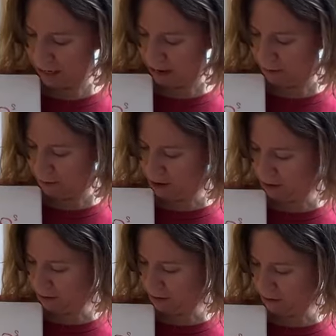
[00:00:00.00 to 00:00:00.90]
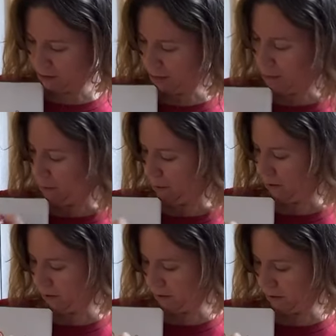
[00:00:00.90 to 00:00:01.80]
another
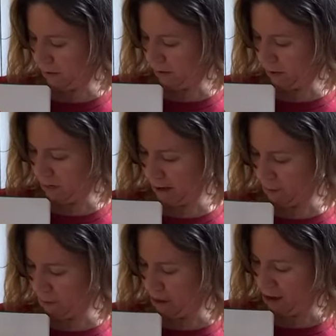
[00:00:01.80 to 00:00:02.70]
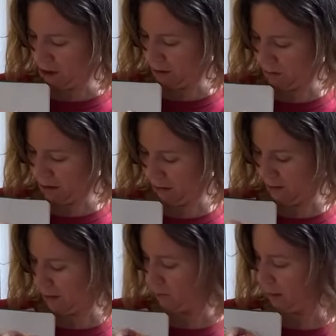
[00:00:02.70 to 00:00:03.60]
couple, another pair. Where is
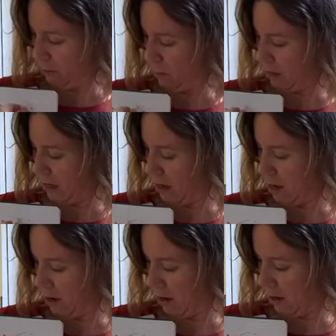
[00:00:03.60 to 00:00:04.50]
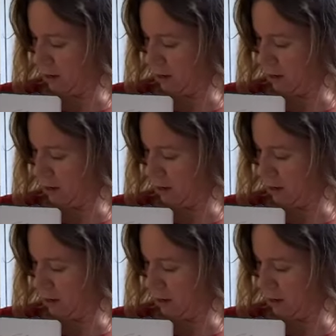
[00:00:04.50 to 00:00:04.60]
this one? Moving here.